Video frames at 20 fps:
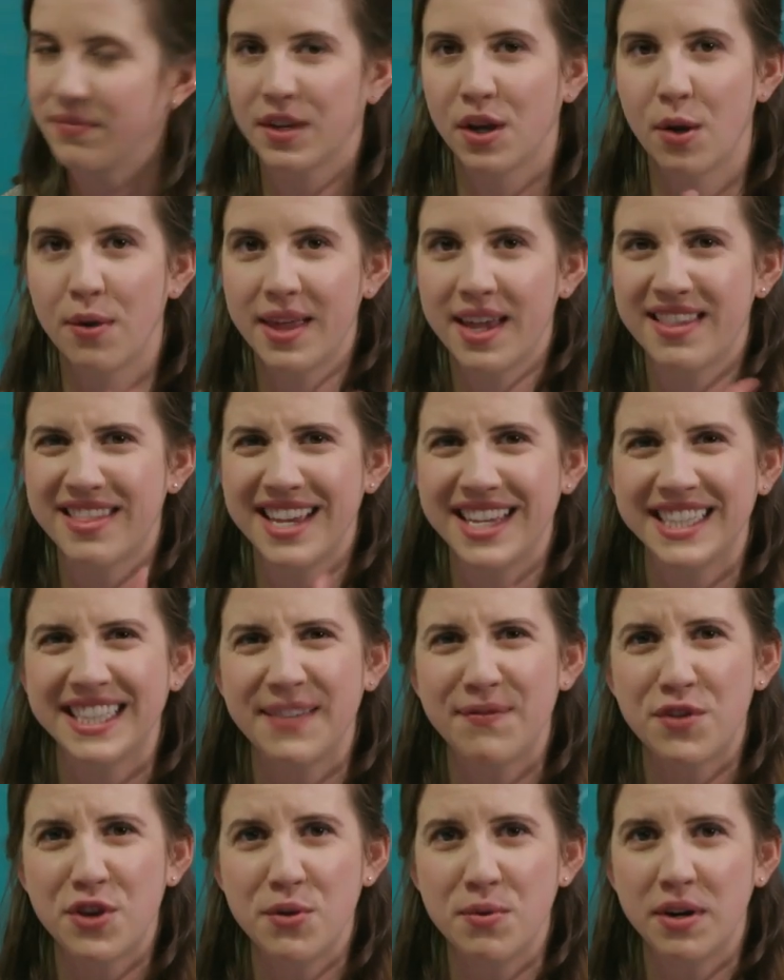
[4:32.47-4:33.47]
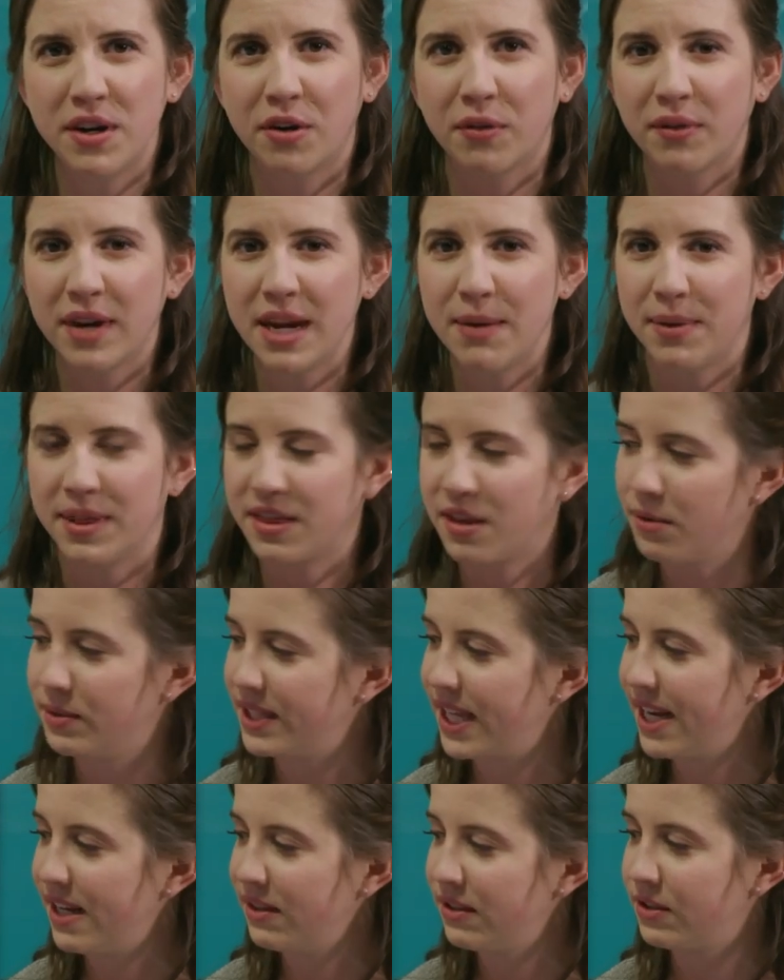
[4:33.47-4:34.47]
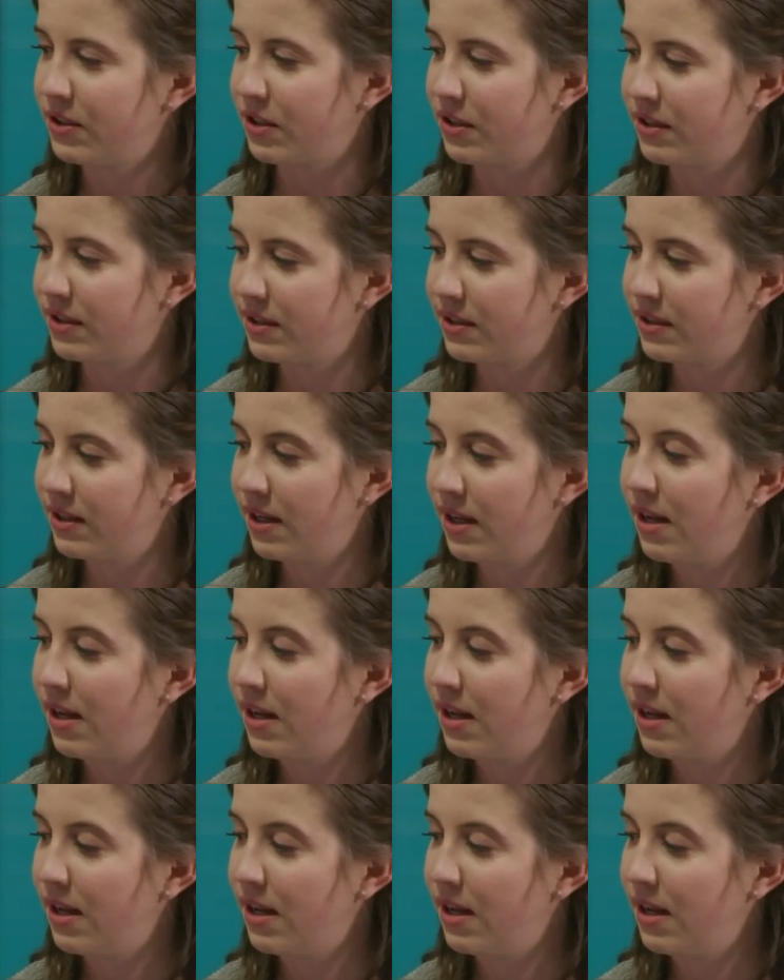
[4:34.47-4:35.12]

Go like this if you agree with those answers.